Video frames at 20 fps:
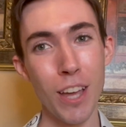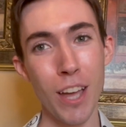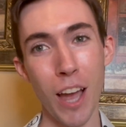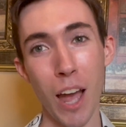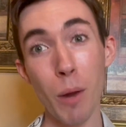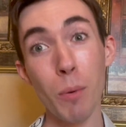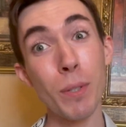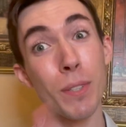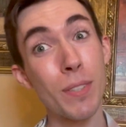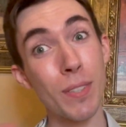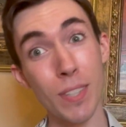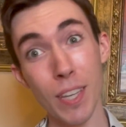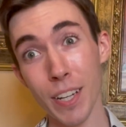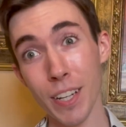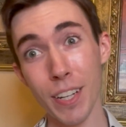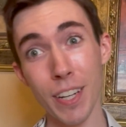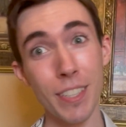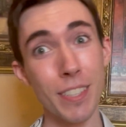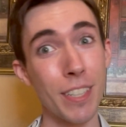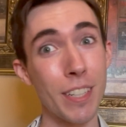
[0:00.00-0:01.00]
was
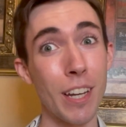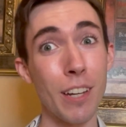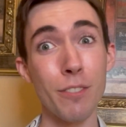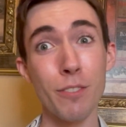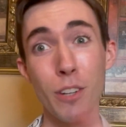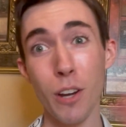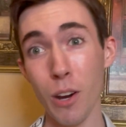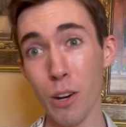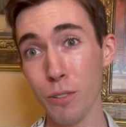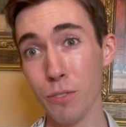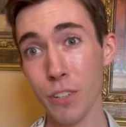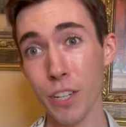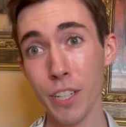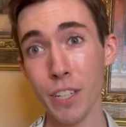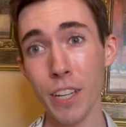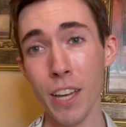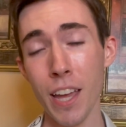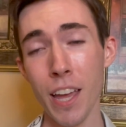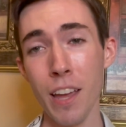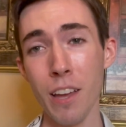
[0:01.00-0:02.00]
sick, I did have
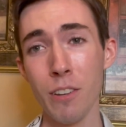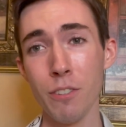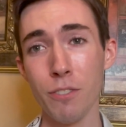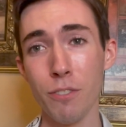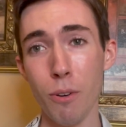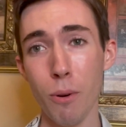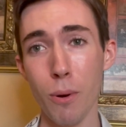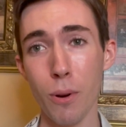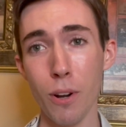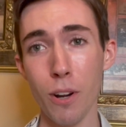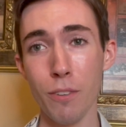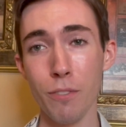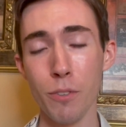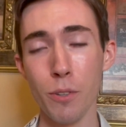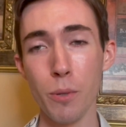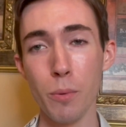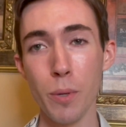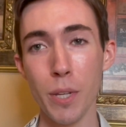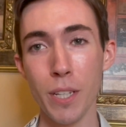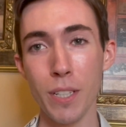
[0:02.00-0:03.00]
COVID for a
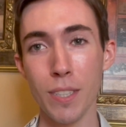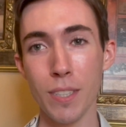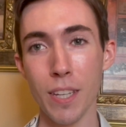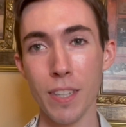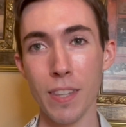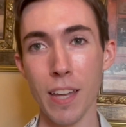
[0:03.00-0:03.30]
few weeks, and